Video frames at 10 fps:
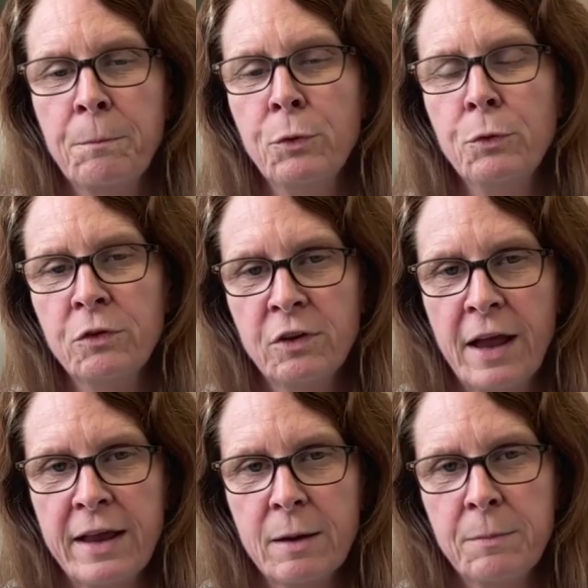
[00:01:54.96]
boost
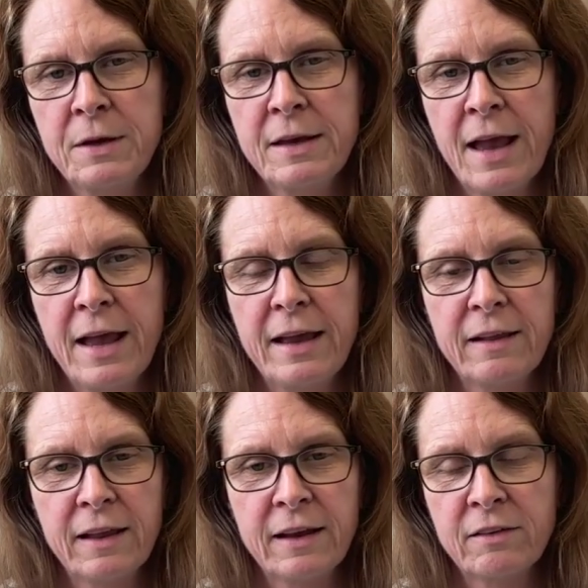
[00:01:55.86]

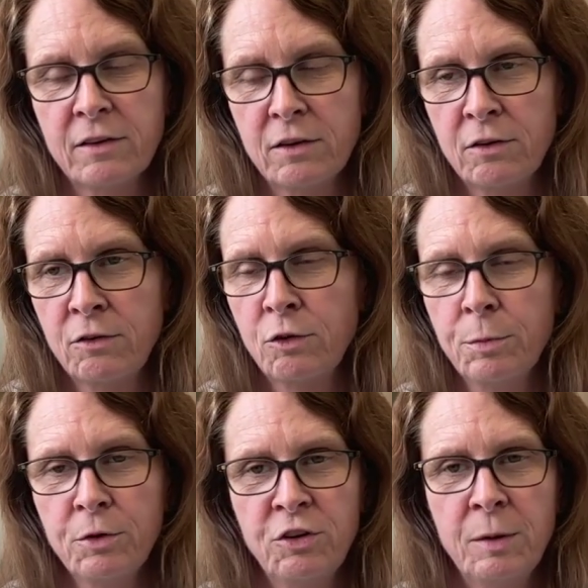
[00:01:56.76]
AMPK. Like it's a
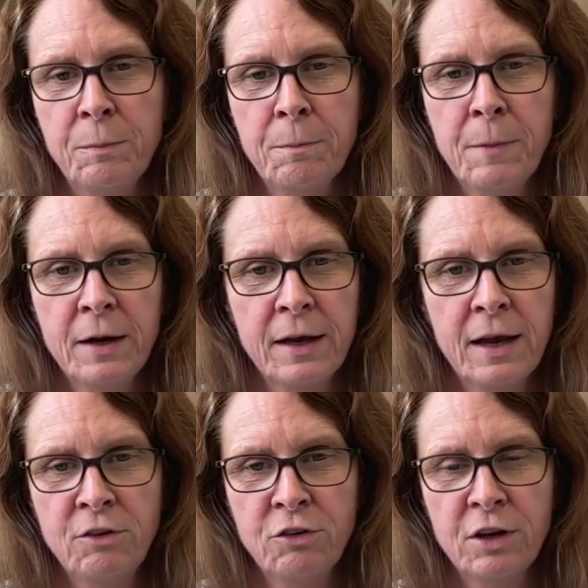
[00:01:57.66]
super cheap
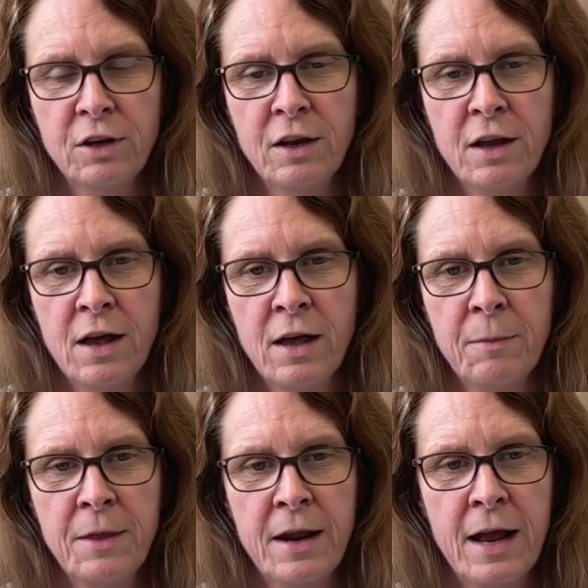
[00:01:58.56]
medication
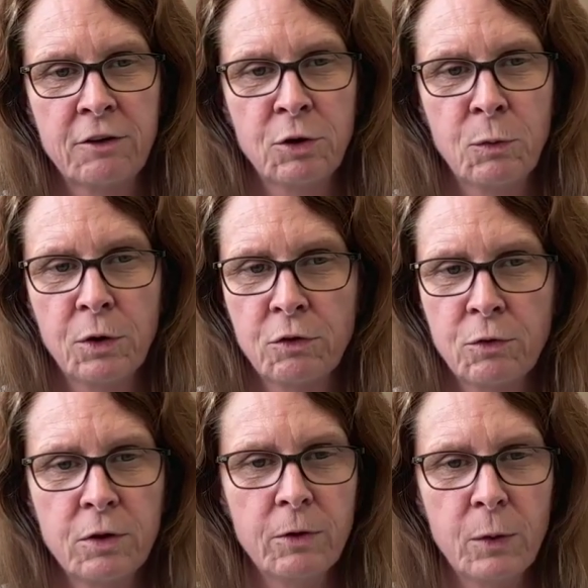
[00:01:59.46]
um, that actually works
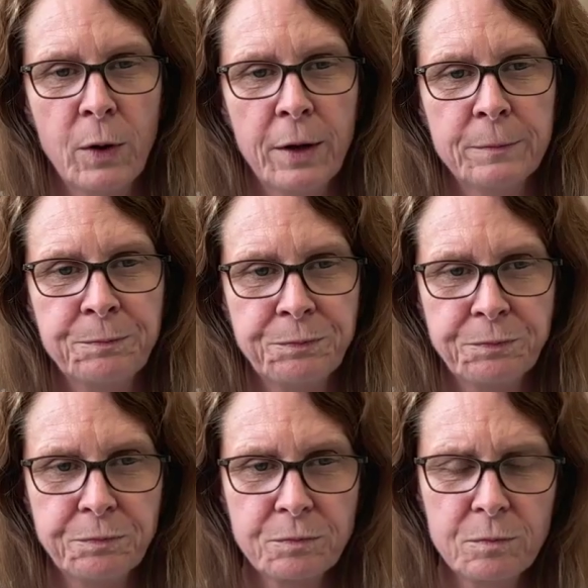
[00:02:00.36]
really well.
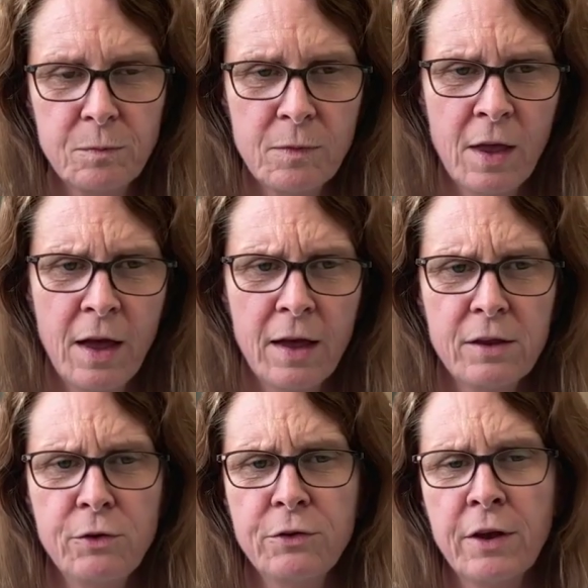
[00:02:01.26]
Uh,
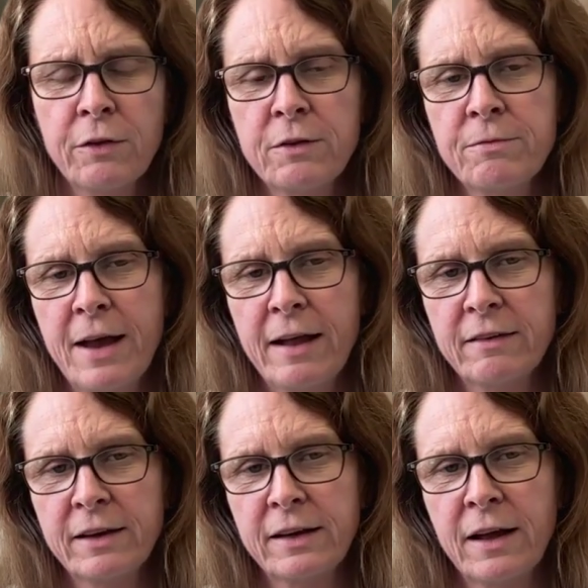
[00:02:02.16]
use healthy
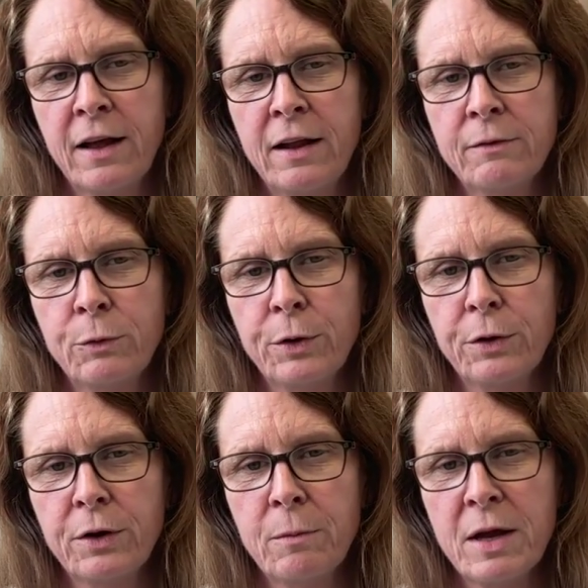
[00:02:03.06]
fats like olive
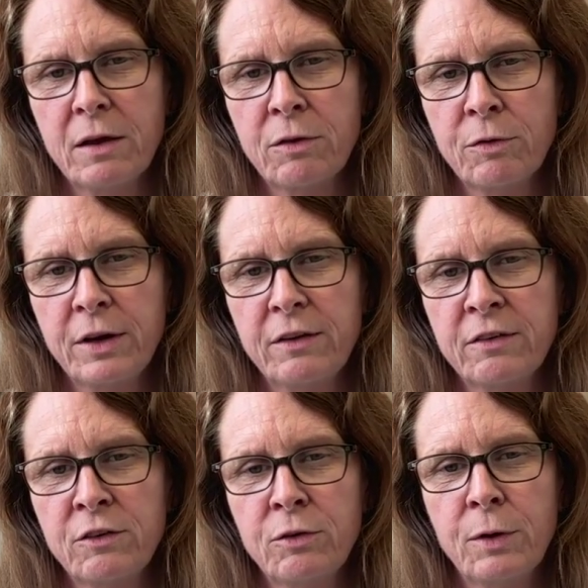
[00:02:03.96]
oil and omega
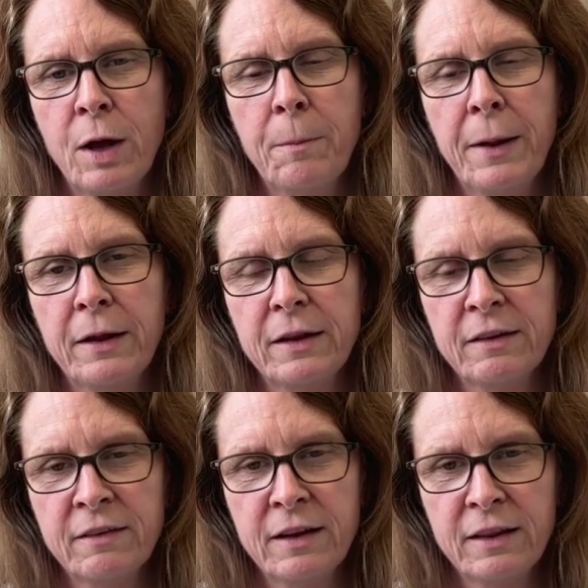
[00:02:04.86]
3s to help
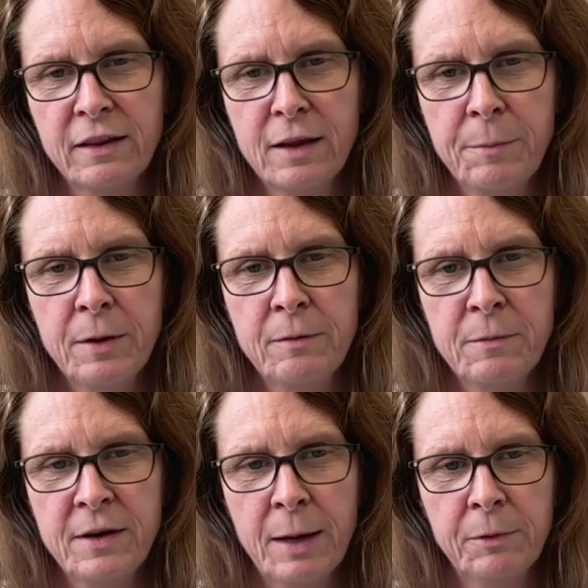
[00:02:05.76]
balance lipid
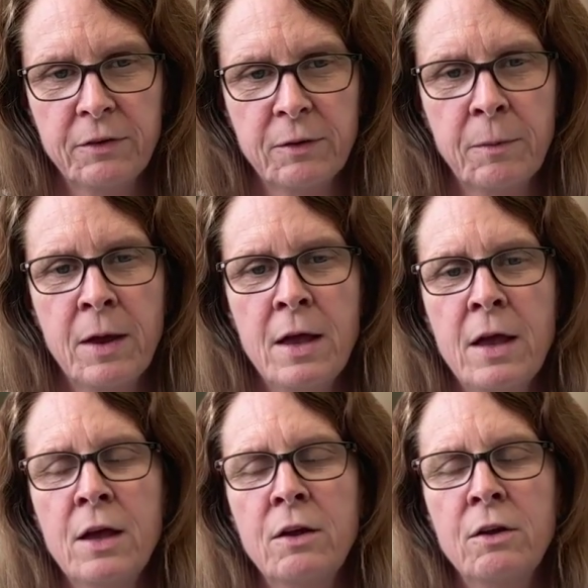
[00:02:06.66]
metabolism.
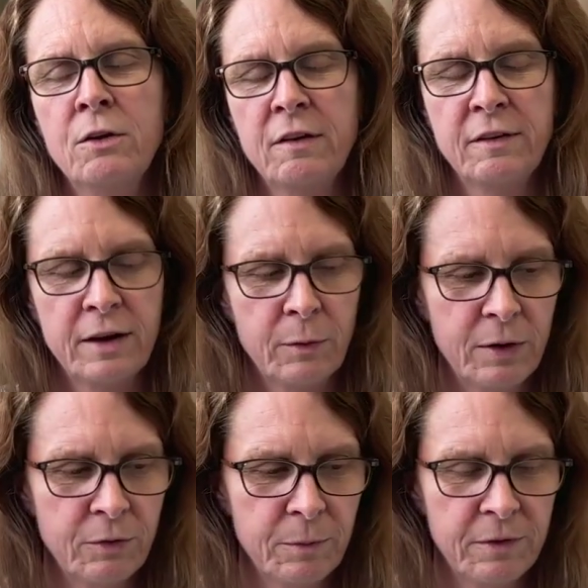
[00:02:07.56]
Stay
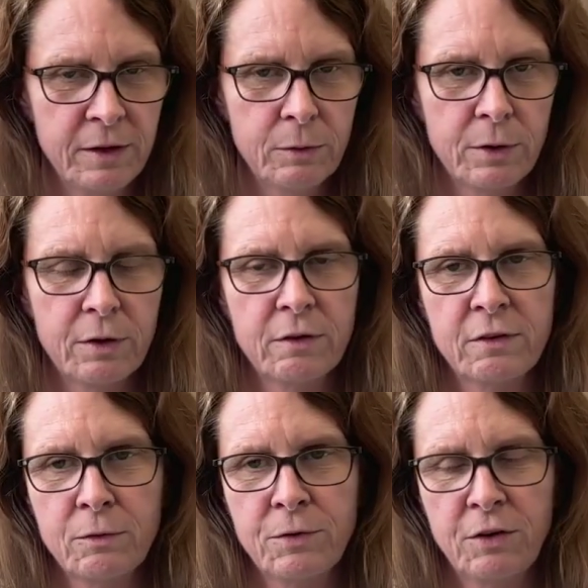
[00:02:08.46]
away from seed oils.
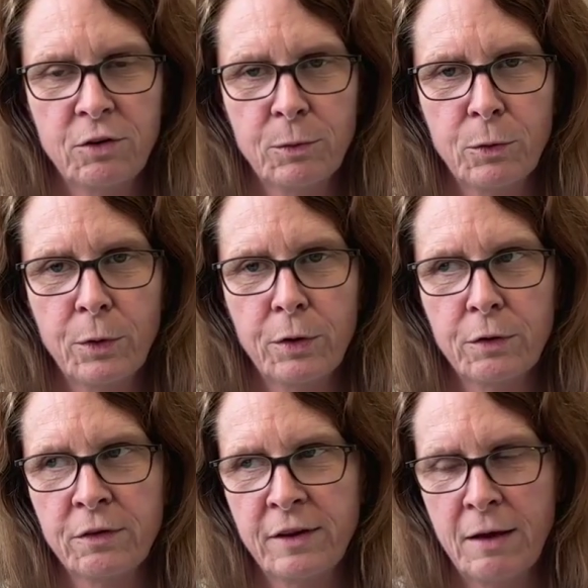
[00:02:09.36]
So, vegetable
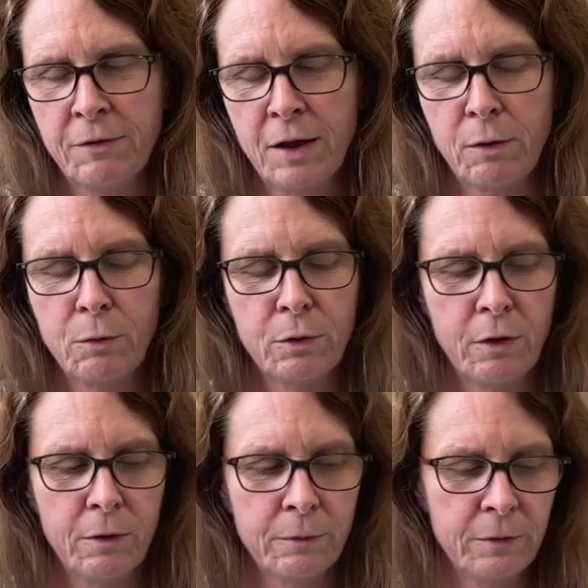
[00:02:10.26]
oil, safflower
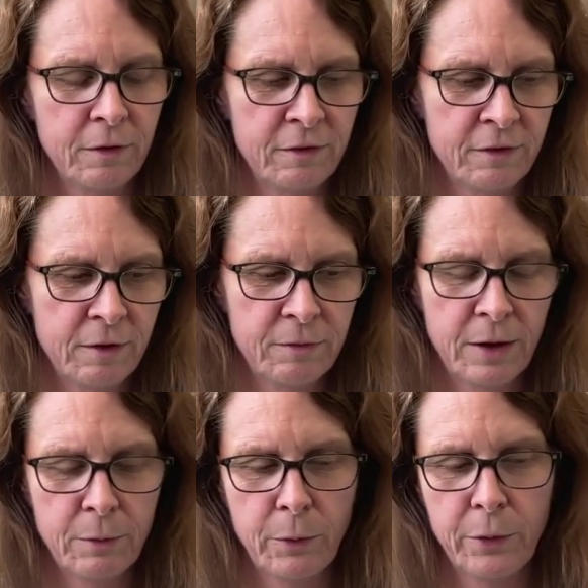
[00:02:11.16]
oil,
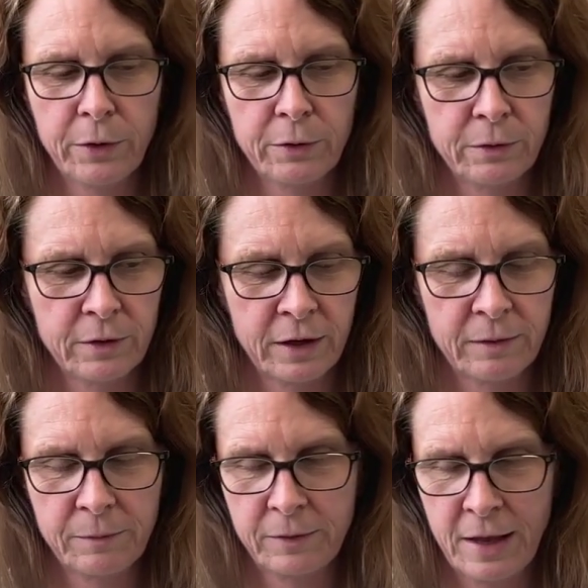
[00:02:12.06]
sunflower oil,
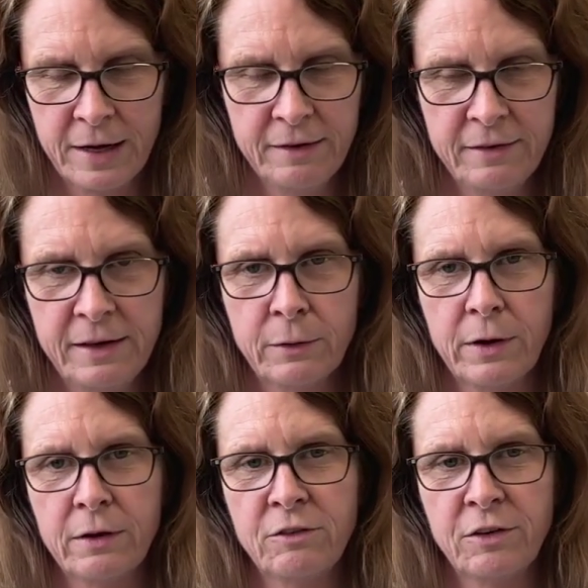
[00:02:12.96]
like any seed
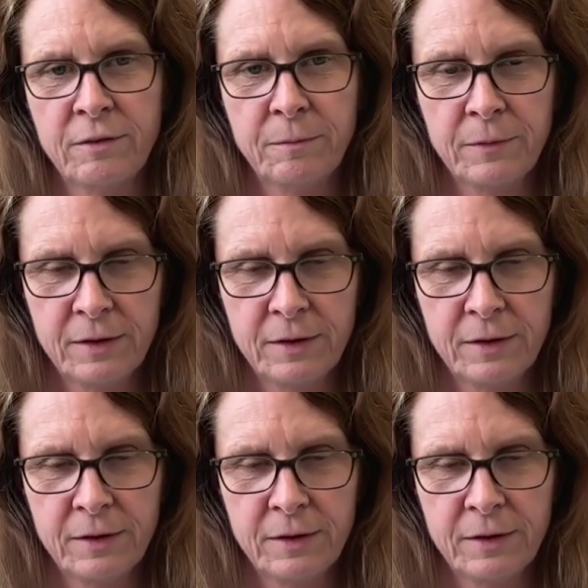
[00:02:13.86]
oil, just